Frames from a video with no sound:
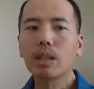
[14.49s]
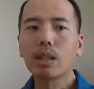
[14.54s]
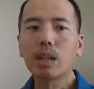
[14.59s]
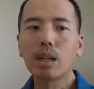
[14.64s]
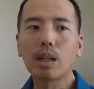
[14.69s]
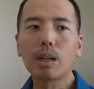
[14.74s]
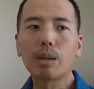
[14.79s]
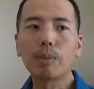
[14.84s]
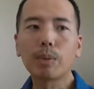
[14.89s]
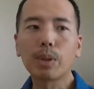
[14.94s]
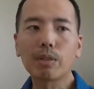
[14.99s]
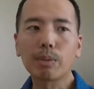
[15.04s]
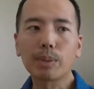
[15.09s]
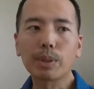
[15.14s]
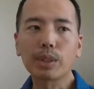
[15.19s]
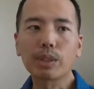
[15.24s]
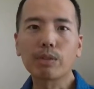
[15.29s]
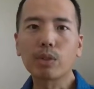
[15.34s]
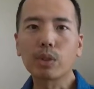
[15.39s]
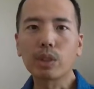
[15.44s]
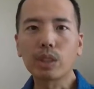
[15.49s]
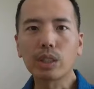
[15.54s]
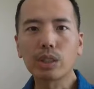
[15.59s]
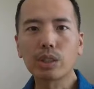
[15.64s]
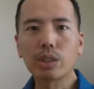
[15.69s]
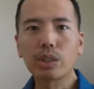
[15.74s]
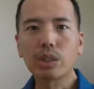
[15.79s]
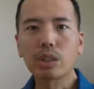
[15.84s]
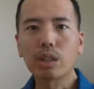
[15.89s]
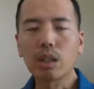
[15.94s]
We have a bunch of
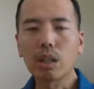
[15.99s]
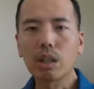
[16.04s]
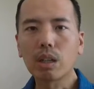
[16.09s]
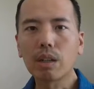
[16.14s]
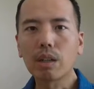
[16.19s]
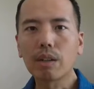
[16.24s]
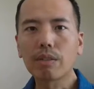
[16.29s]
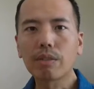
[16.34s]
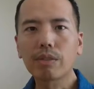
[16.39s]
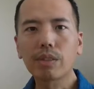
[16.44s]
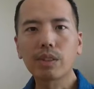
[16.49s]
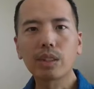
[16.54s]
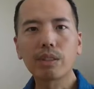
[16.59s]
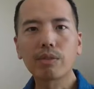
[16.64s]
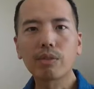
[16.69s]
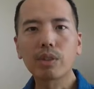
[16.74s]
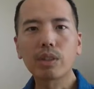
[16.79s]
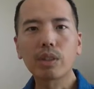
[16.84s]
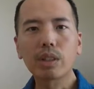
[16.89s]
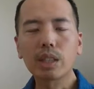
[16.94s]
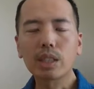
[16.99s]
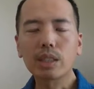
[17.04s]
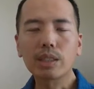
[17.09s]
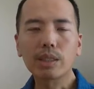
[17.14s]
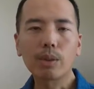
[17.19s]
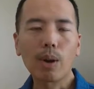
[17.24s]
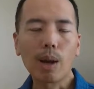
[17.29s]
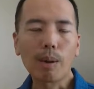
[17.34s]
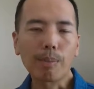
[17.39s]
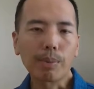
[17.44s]
footage of the different things that
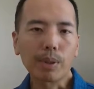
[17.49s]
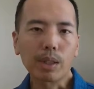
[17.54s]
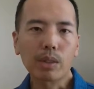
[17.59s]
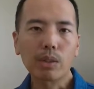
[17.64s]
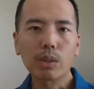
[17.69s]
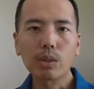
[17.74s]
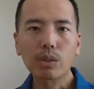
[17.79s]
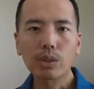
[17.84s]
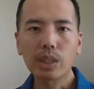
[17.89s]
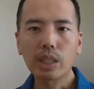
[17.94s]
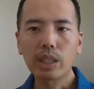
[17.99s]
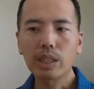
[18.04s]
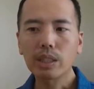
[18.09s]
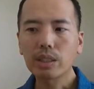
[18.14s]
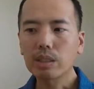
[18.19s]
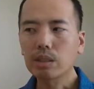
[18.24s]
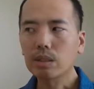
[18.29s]
were happening in those days,